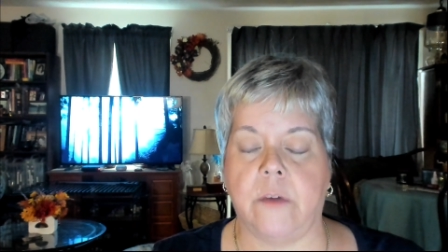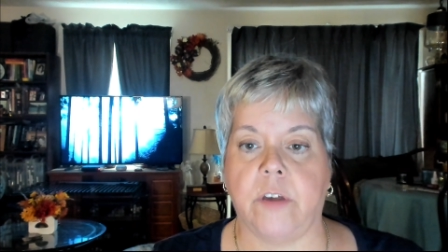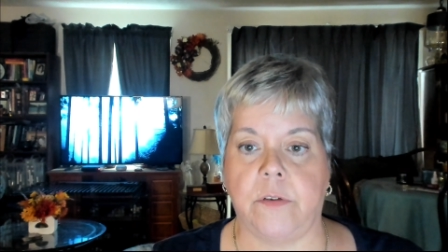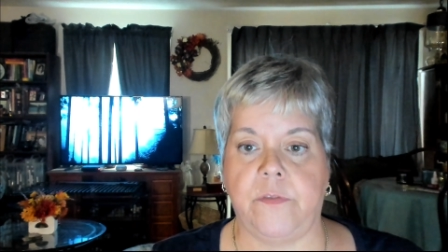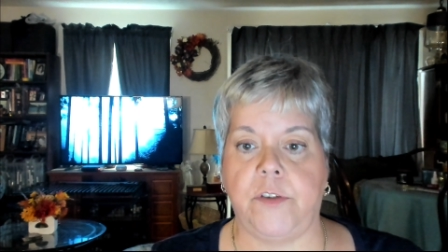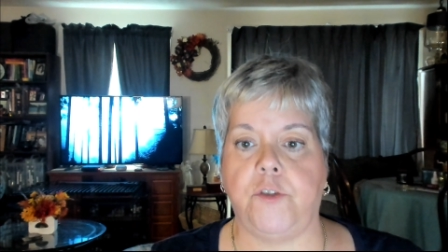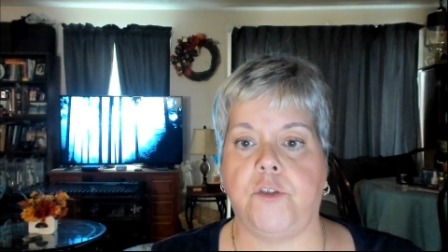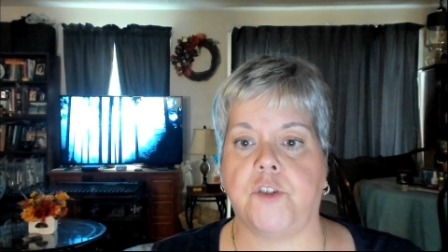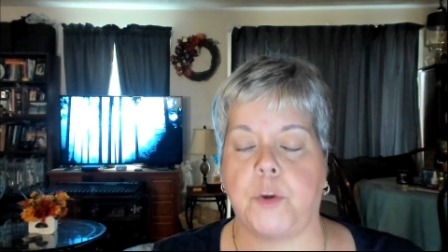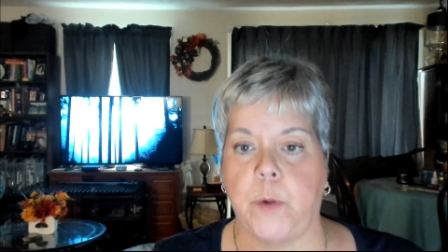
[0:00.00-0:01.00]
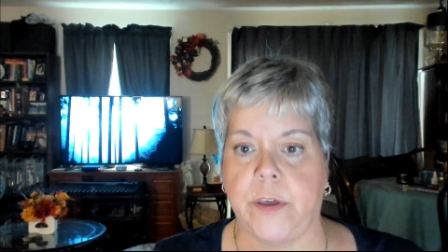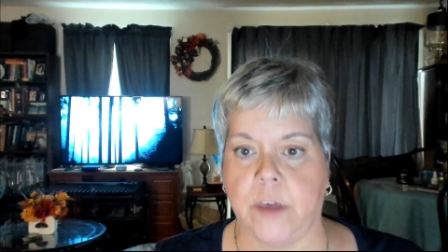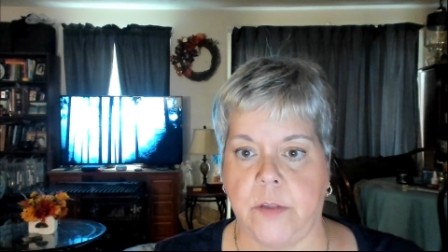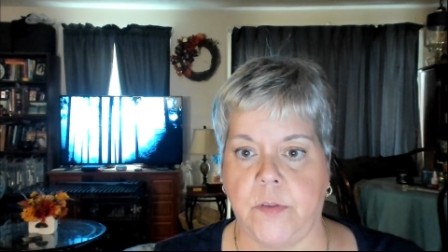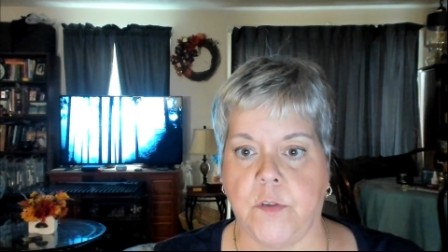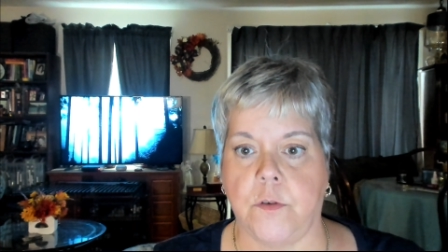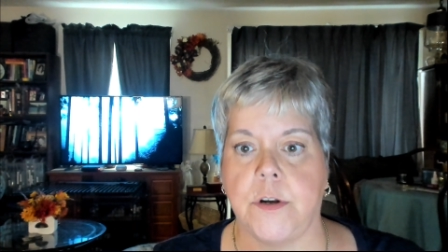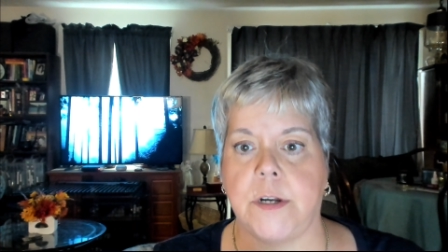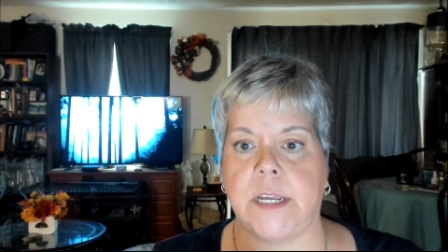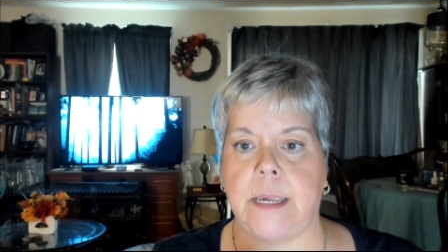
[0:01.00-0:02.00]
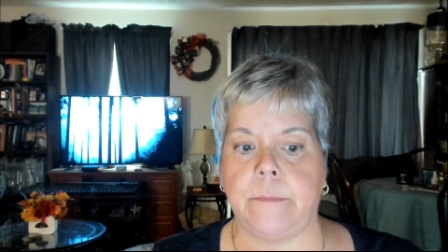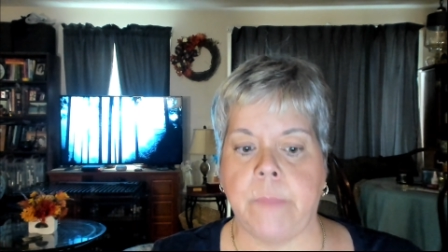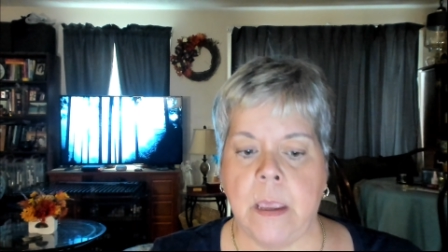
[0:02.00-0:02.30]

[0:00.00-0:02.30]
of confusion with uncertainty.